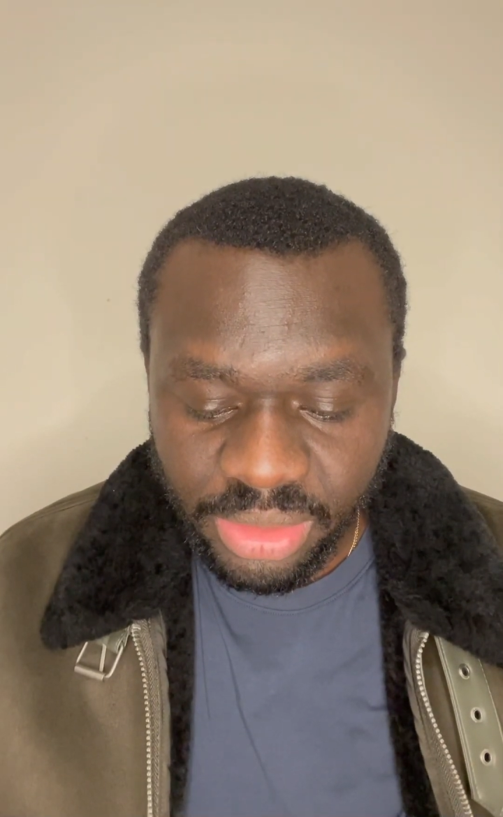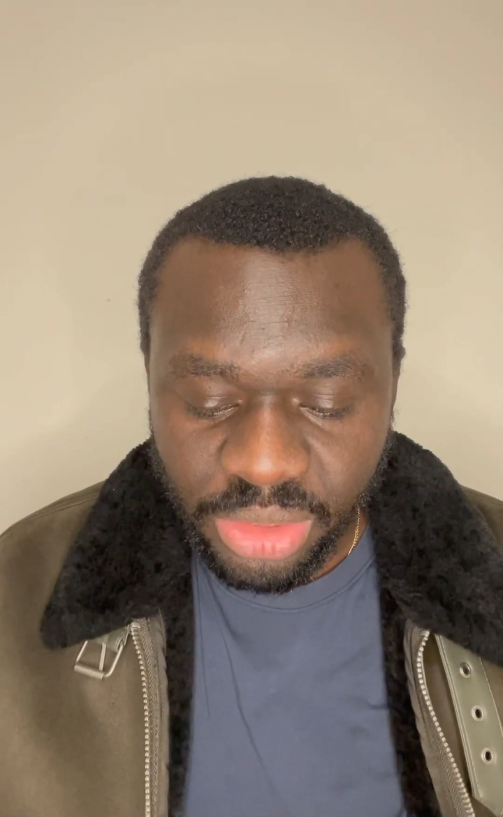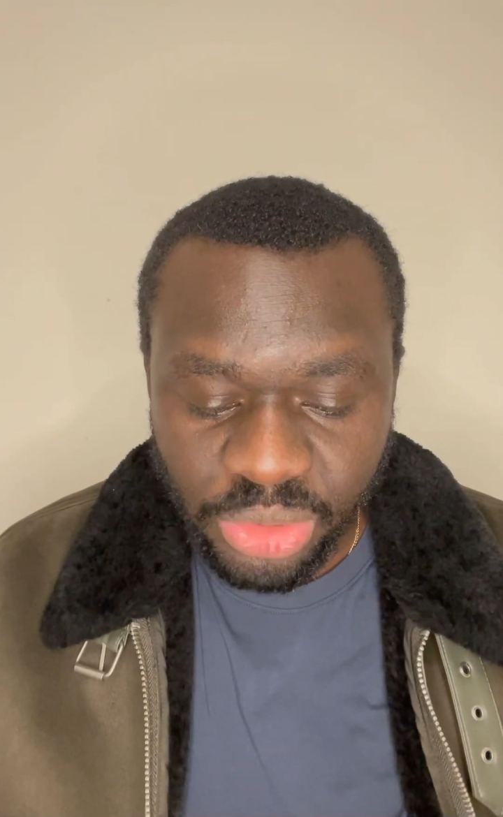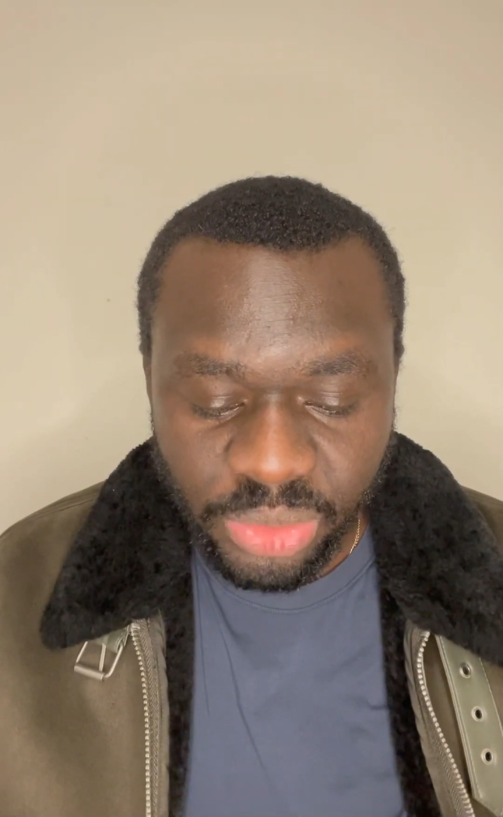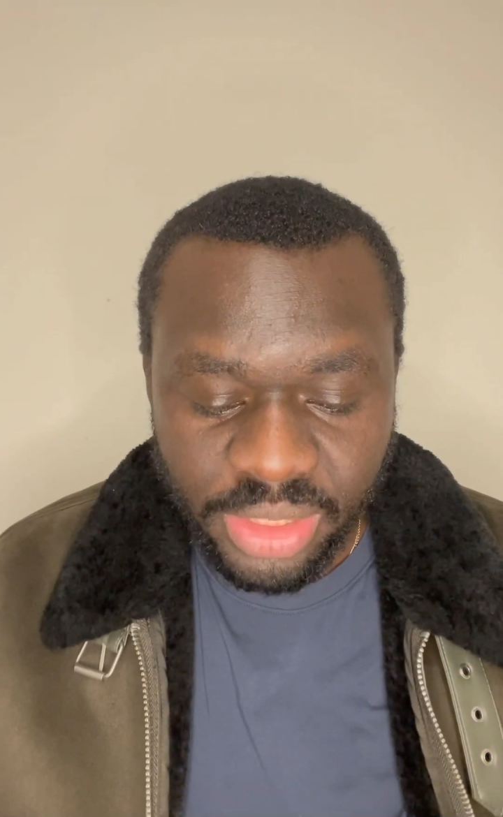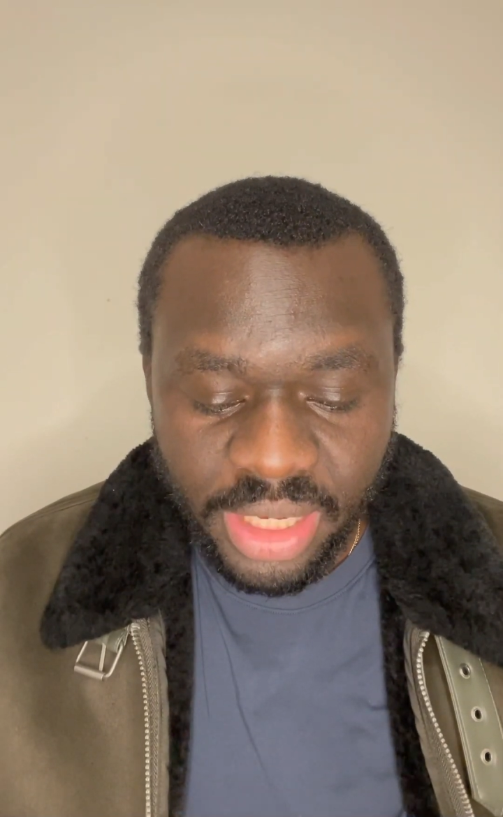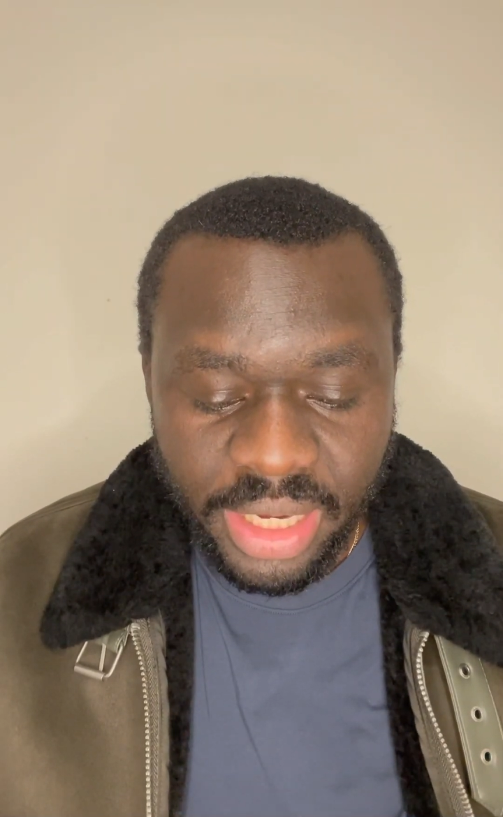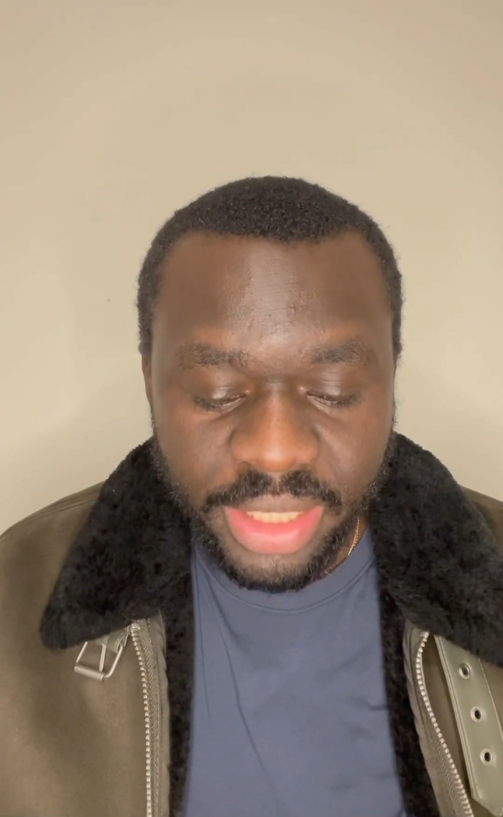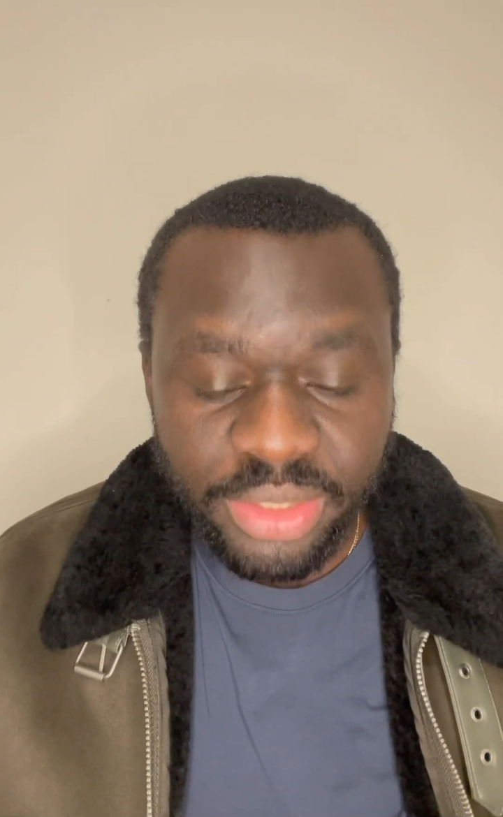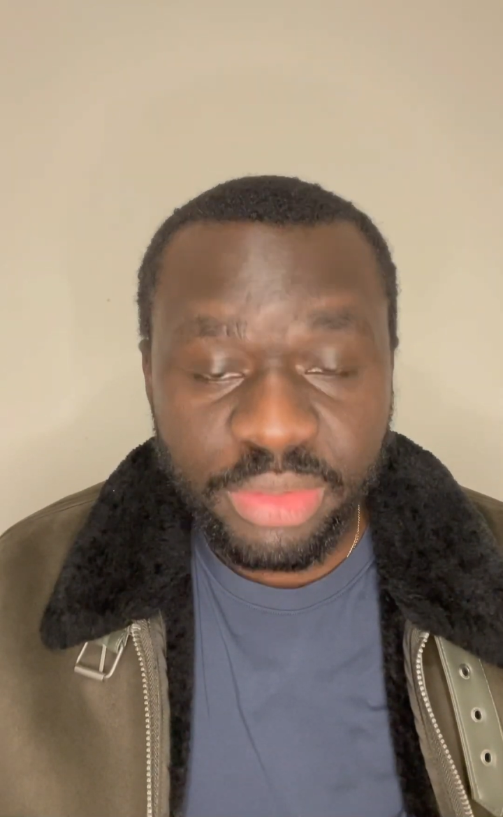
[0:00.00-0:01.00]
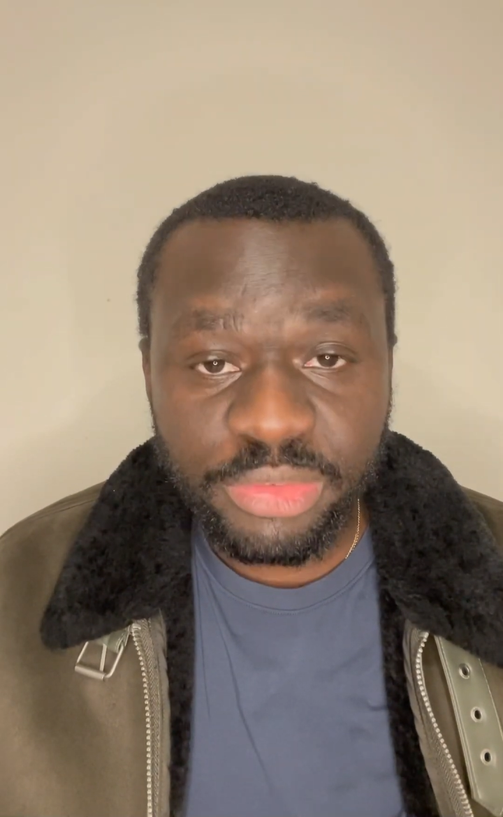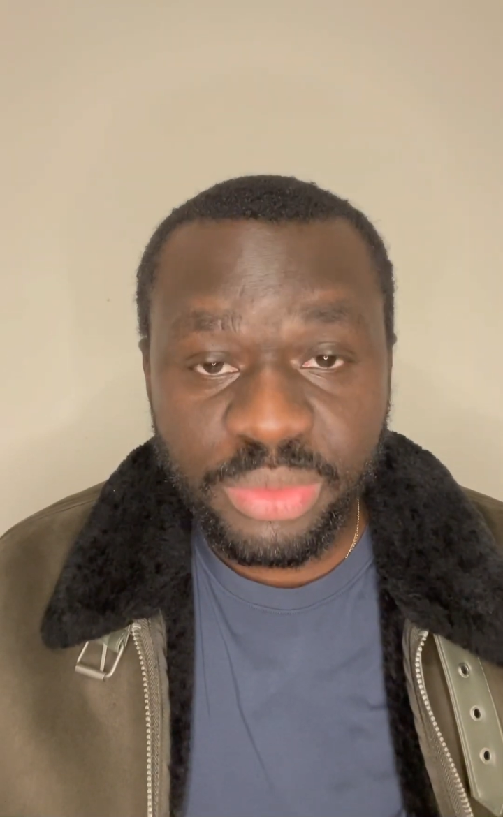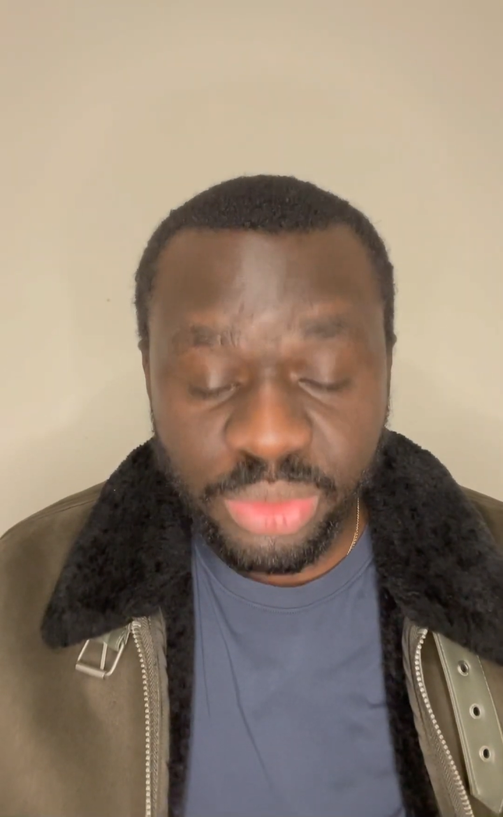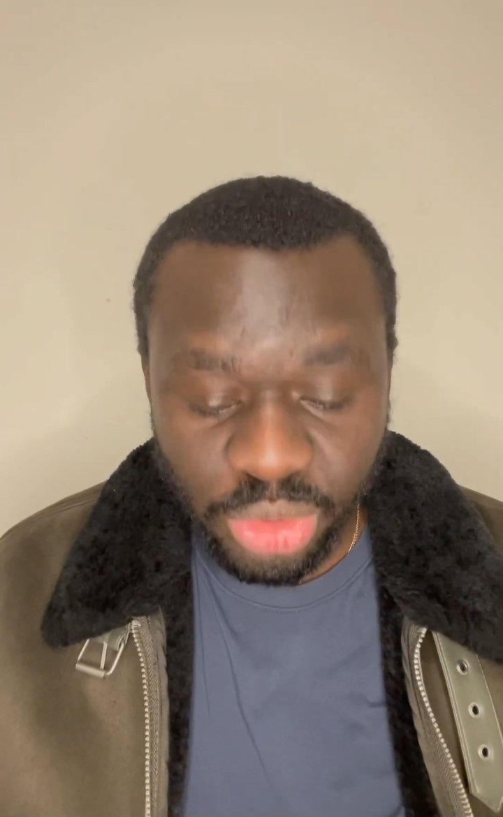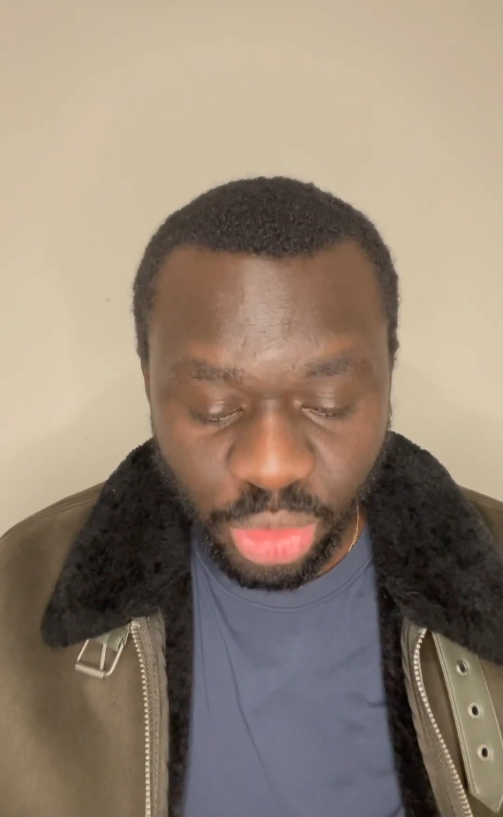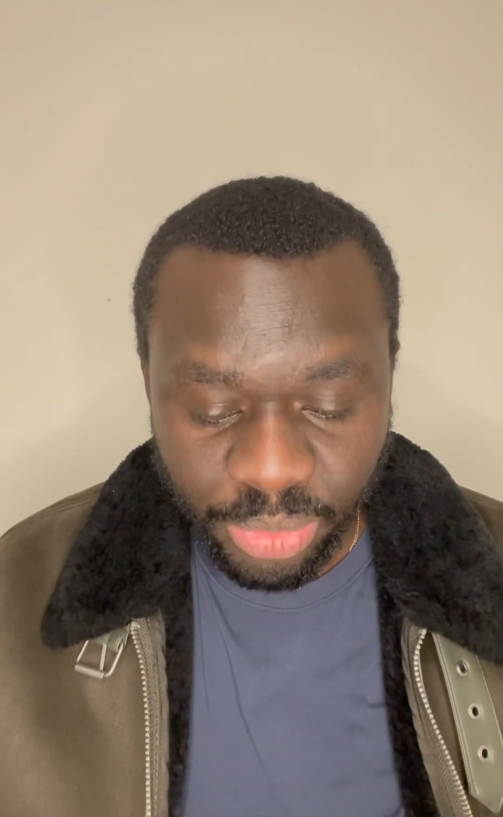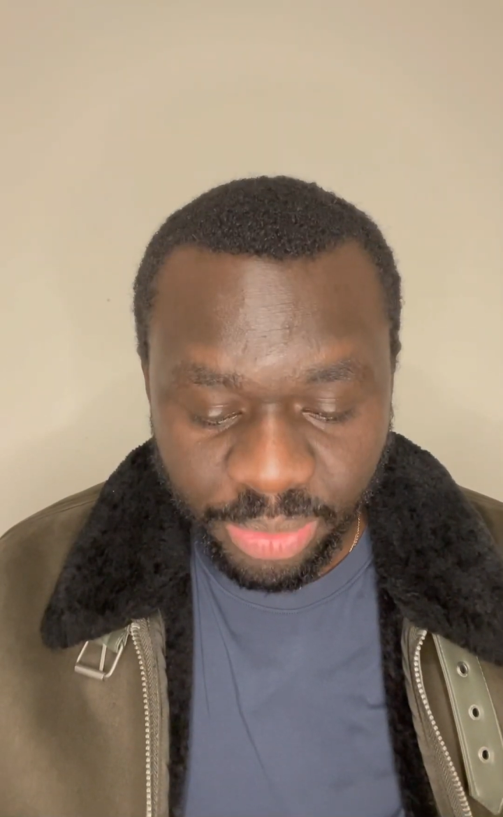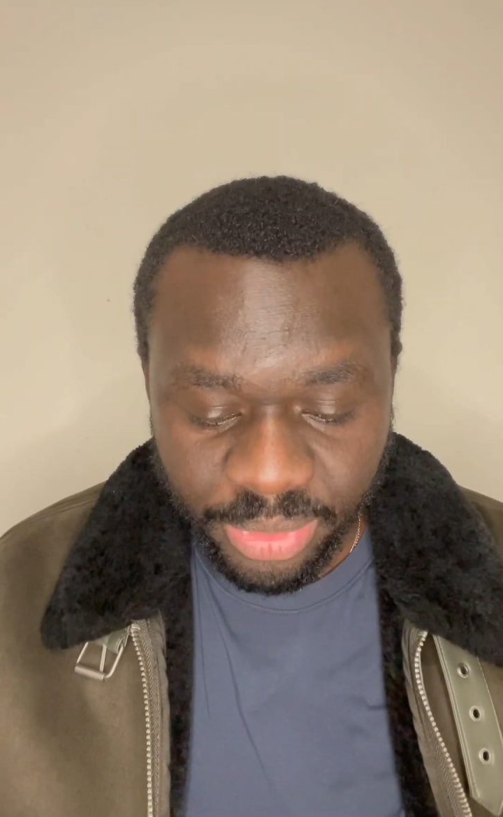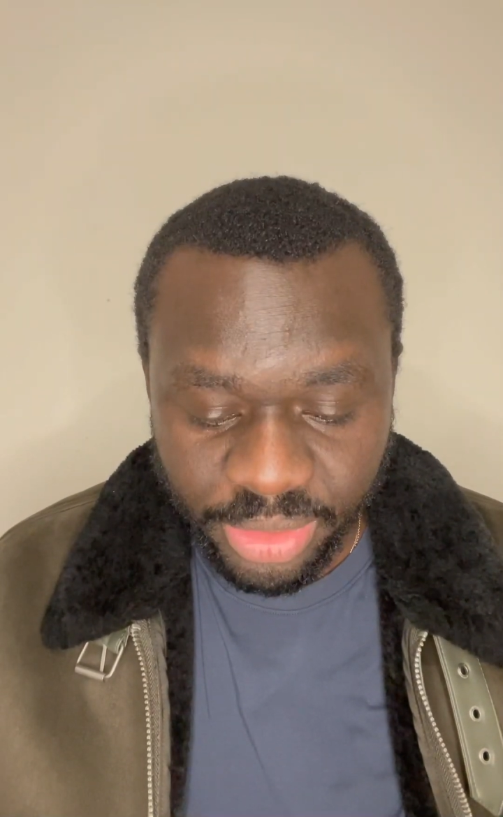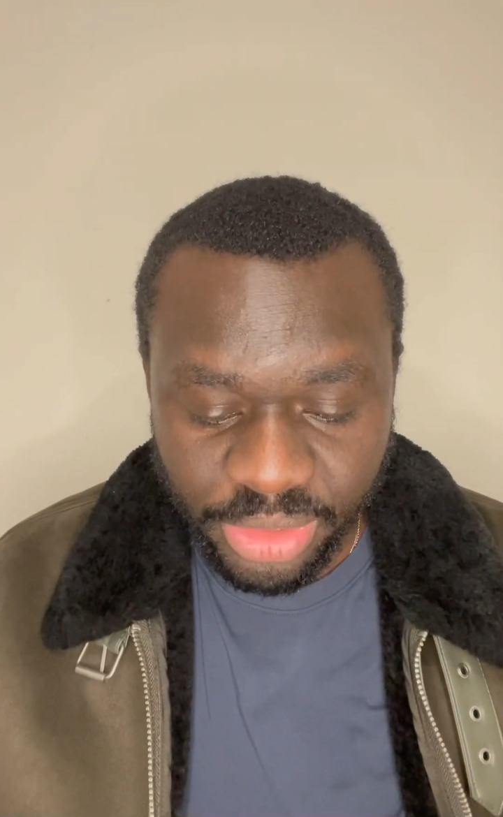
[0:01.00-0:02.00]
should guide your future
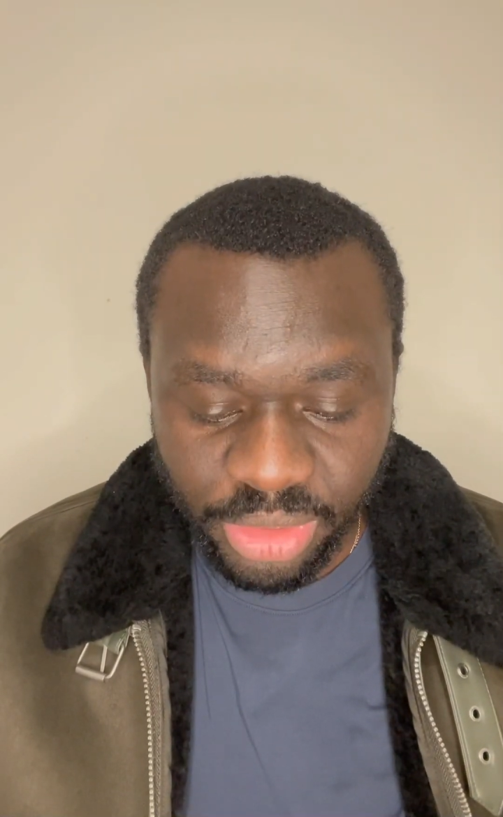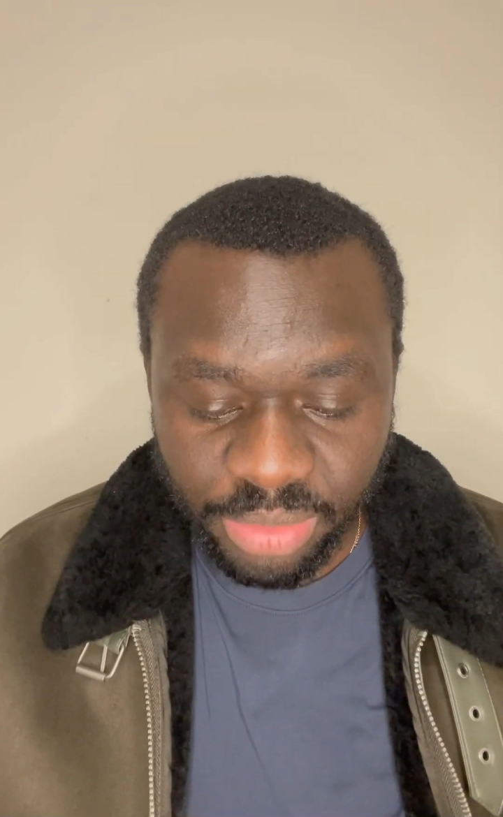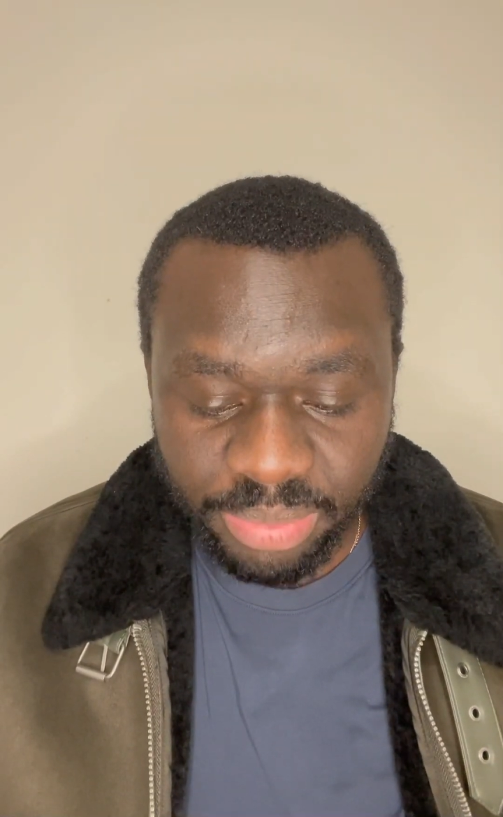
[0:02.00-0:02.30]
preparation,